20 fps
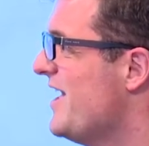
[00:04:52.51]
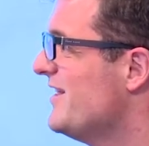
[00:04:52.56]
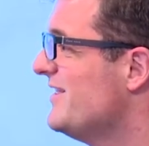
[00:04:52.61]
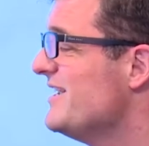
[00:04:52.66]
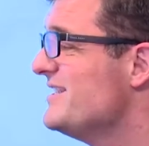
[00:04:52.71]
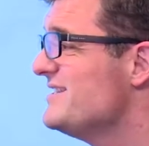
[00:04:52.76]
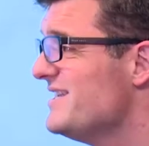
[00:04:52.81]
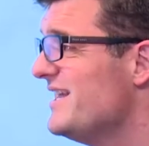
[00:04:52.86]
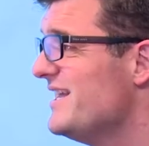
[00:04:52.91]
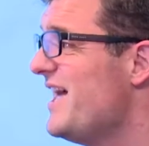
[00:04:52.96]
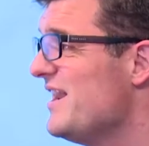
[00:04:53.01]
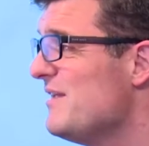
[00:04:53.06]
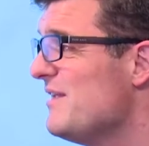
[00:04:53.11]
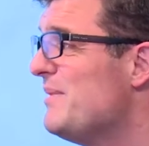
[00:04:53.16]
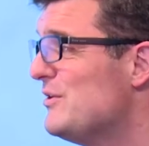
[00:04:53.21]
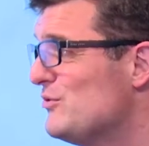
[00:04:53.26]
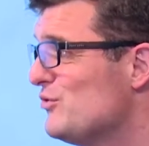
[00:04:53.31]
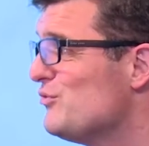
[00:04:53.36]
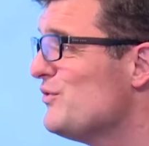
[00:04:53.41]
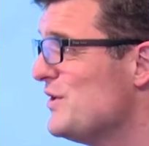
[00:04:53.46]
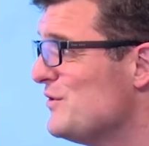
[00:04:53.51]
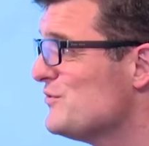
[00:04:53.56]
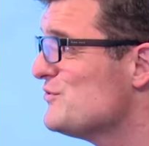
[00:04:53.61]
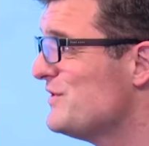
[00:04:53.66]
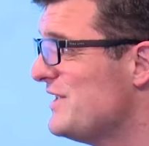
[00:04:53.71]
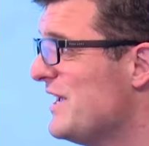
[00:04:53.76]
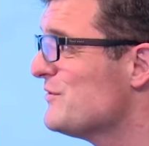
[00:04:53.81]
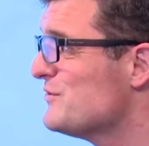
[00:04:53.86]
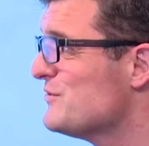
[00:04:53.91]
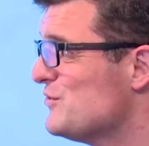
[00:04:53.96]
They right. still had about
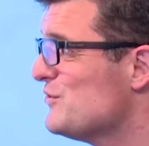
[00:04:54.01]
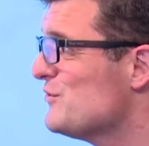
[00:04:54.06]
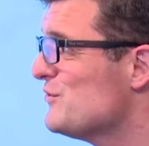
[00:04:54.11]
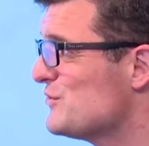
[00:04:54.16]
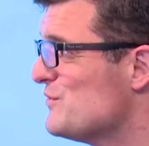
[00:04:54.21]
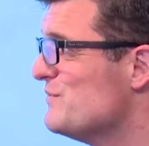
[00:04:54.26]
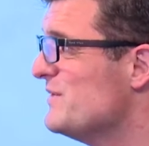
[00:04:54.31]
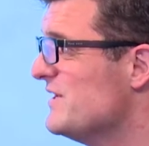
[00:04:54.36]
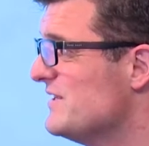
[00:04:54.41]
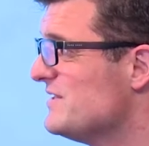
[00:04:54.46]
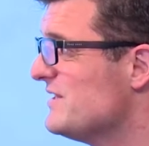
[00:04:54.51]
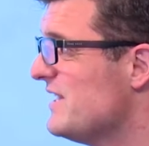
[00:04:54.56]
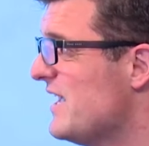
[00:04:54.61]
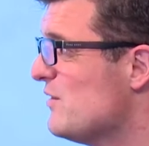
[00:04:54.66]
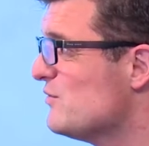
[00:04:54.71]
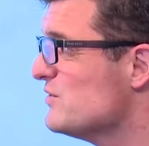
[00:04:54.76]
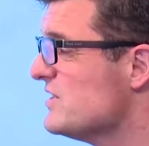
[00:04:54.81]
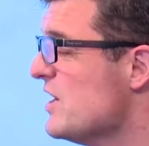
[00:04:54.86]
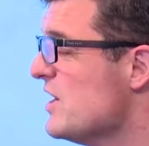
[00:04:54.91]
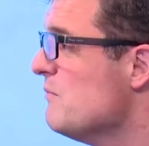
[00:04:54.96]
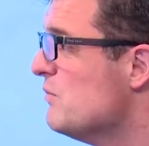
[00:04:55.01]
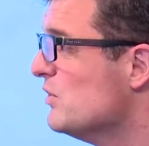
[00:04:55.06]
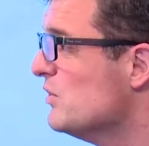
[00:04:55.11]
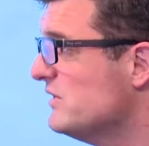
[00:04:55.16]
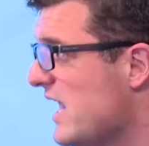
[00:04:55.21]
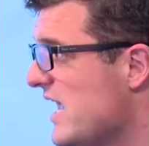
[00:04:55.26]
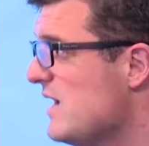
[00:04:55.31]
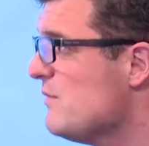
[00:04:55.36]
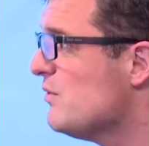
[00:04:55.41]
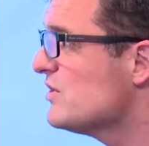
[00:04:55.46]
300,000 euros coming into the house,
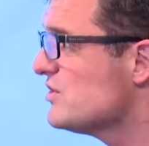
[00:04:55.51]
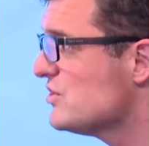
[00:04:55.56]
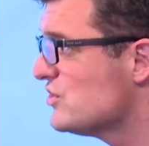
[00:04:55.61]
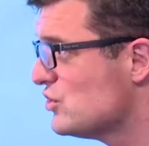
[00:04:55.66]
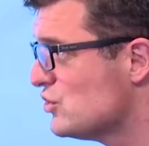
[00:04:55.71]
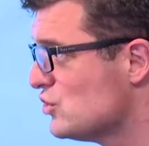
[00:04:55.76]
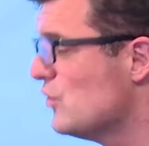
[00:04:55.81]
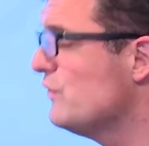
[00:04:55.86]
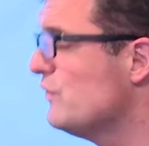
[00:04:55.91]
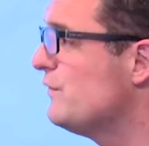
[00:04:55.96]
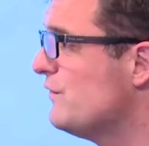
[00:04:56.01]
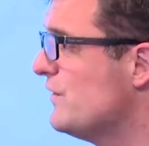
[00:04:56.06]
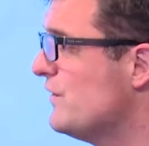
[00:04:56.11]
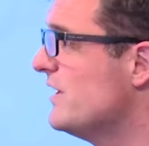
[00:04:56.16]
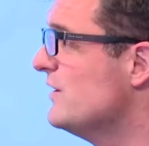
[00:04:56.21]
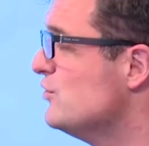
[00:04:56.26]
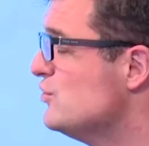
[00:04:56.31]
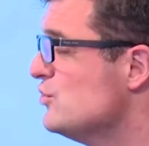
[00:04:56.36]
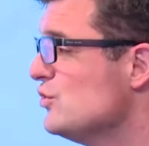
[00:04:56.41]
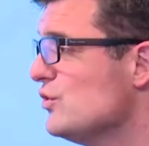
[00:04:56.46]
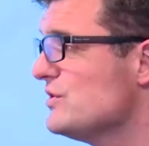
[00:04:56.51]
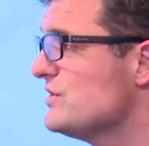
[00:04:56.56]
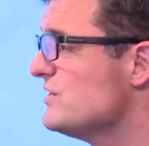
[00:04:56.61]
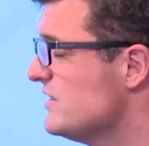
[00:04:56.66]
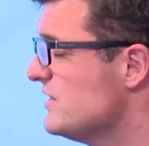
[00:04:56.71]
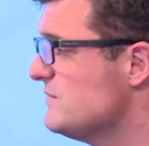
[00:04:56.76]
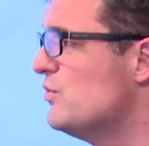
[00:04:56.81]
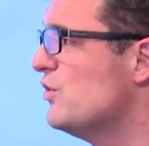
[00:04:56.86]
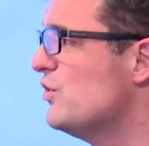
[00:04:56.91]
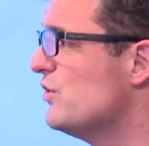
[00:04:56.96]
but they were suffering just
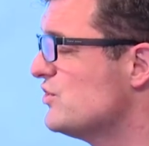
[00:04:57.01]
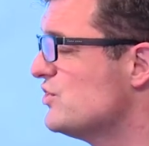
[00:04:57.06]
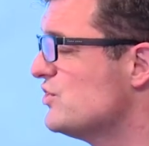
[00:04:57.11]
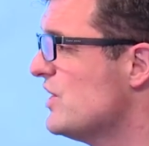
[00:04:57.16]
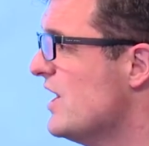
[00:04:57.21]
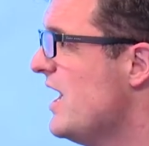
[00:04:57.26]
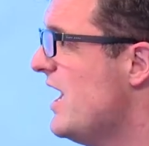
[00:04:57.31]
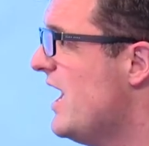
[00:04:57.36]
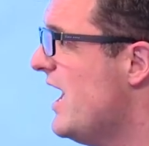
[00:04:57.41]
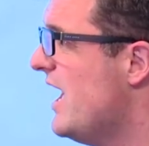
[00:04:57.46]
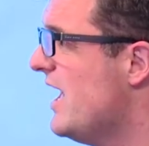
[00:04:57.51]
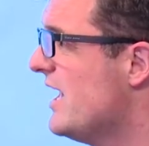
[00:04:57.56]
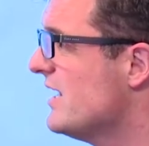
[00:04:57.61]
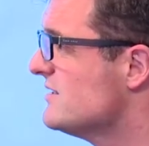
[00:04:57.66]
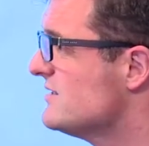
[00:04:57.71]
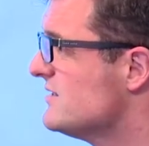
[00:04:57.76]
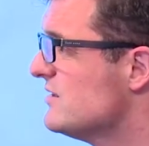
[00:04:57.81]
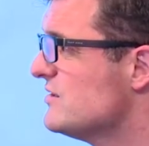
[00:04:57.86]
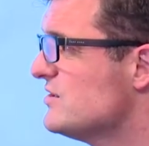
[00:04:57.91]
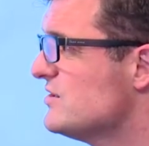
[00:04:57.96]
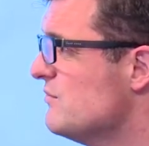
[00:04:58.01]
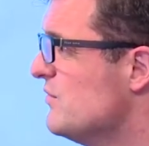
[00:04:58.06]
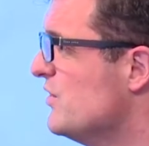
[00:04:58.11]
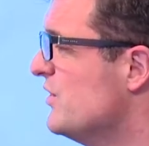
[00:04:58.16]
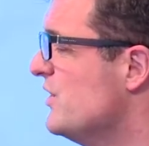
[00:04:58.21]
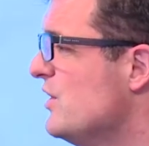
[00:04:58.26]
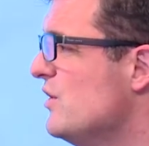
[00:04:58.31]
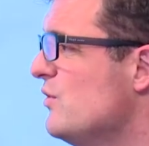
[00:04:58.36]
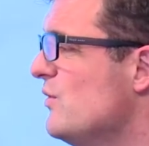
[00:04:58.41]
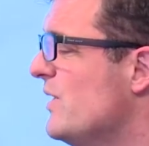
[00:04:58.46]
as much as
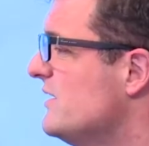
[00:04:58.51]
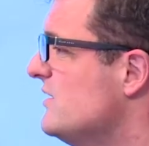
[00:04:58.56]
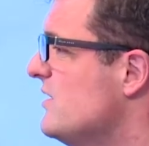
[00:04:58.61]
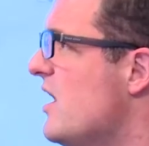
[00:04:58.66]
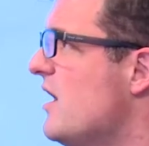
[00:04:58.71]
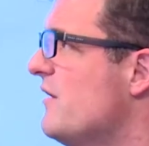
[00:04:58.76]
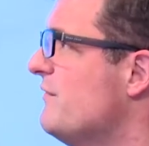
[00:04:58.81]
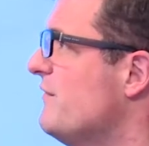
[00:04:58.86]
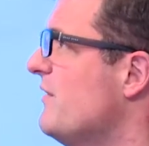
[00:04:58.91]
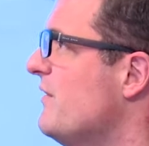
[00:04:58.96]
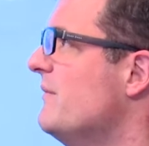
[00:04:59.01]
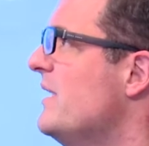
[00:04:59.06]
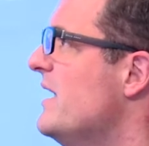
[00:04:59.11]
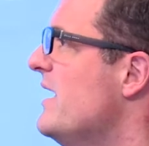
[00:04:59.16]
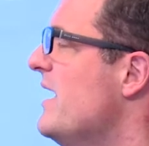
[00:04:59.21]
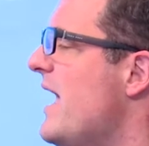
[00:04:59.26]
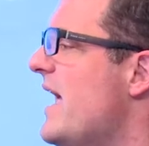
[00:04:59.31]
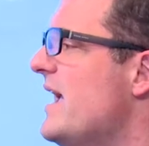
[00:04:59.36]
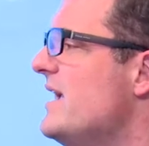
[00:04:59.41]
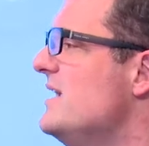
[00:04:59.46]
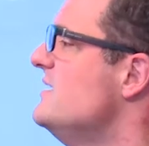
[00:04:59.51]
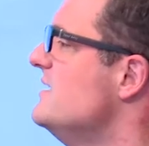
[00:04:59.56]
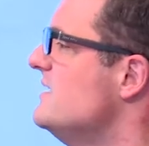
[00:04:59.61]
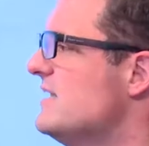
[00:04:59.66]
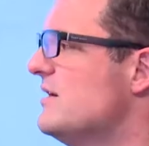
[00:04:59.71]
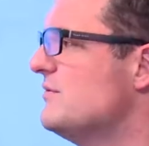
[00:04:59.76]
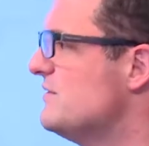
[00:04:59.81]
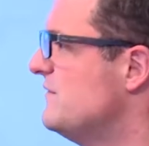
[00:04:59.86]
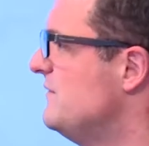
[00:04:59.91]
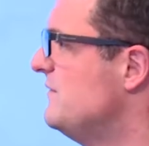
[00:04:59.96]
someone who had gone from 80
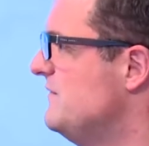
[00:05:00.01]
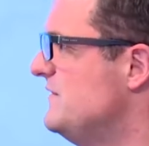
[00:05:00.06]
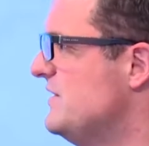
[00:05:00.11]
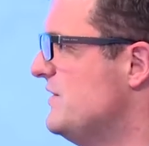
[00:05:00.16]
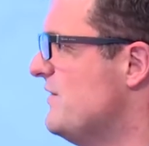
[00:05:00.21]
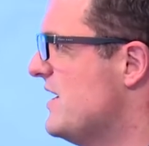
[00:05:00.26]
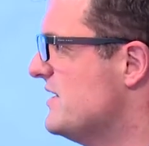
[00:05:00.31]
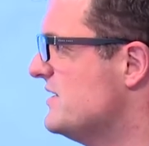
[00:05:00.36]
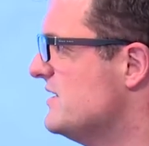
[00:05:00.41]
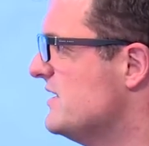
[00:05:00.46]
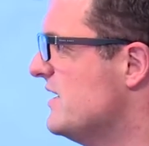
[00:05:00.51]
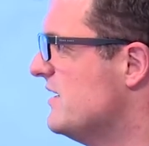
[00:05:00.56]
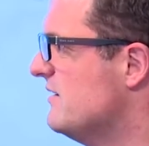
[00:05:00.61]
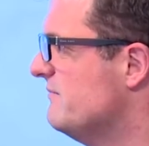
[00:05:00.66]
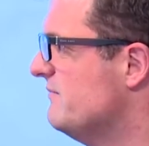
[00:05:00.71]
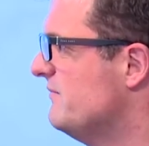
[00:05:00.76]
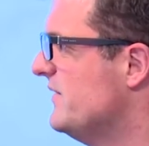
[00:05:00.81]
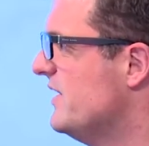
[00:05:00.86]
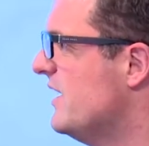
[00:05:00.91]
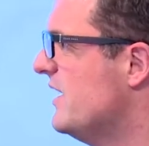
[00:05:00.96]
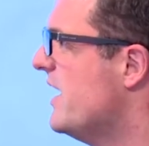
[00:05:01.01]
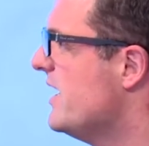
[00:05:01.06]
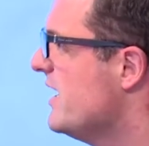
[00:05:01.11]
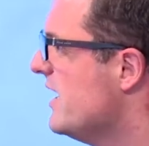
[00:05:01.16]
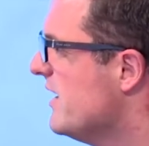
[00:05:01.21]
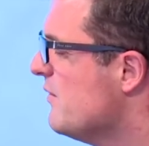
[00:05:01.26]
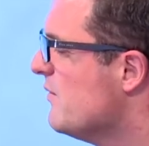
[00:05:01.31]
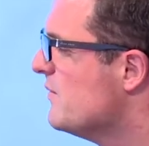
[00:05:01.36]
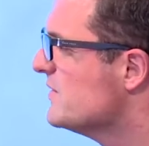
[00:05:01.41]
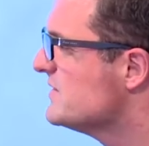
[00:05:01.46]
down to 50 grand a year like
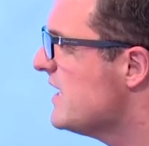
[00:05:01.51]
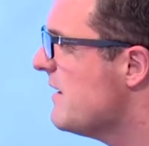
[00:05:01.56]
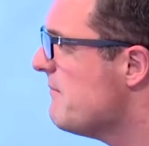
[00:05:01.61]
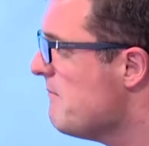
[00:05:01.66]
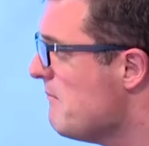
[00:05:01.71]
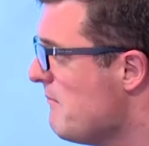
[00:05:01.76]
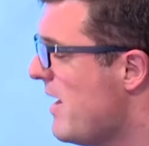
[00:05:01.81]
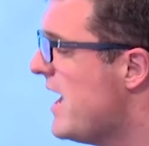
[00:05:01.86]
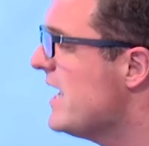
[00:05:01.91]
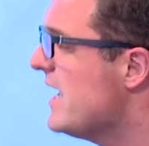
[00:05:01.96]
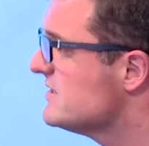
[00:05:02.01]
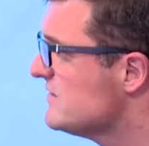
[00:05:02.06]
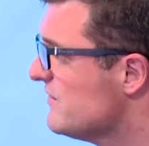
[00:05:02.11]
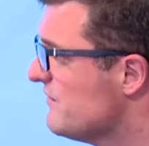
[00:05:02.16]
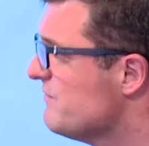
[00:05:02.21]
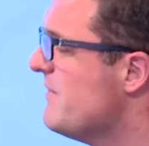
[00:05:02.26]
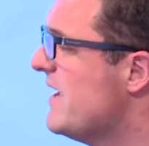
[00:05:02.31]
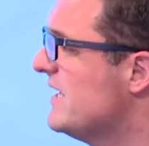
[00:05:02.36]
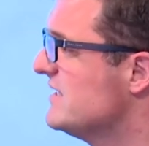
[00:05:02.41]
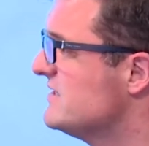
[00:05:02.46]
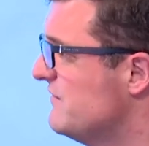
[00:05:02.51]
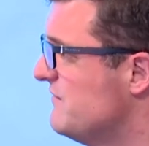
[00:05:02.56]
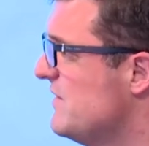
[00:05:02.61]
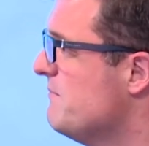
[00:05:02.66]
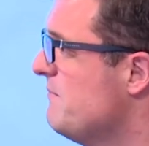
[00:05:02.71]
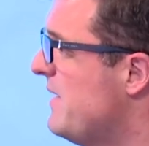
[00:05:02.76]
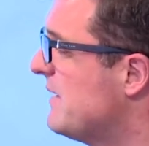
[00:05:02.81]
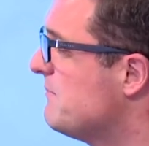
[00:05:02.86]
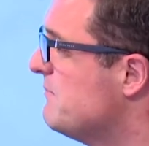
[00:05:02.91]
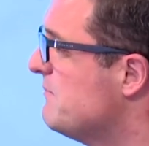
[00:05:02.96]
it was a massive massive
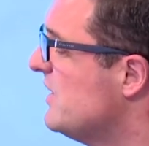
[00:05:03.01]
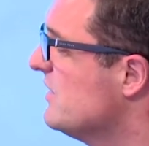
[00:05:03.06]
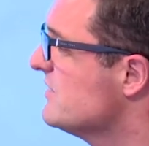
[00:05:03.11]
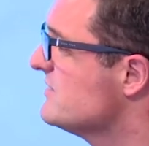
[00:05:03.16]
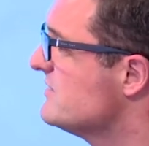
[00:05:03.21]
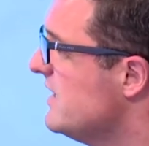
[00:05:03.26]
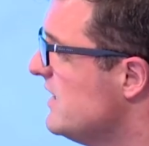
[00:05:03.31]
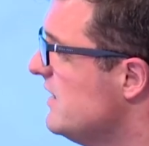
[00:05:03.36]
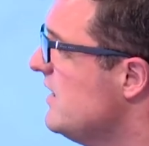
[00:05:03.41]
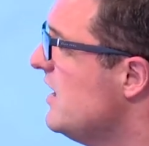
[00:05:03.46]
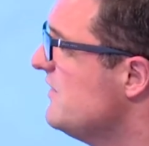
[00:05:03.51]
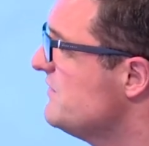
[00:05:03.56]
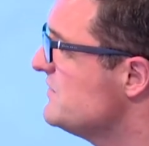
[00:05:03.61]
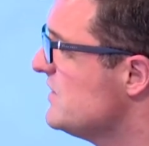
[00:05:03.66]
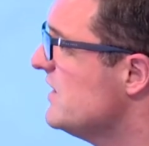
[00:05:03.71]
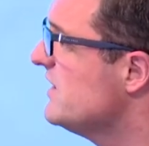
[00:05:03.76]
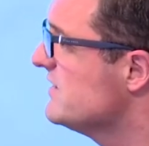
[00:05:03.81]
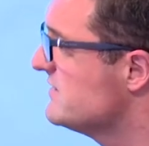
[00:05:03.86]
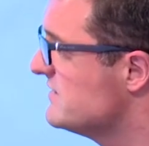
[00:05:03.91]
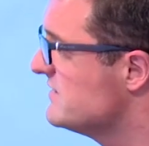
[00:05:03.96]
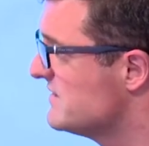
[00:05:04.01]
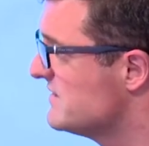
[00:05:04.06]
impact because their lifestyle has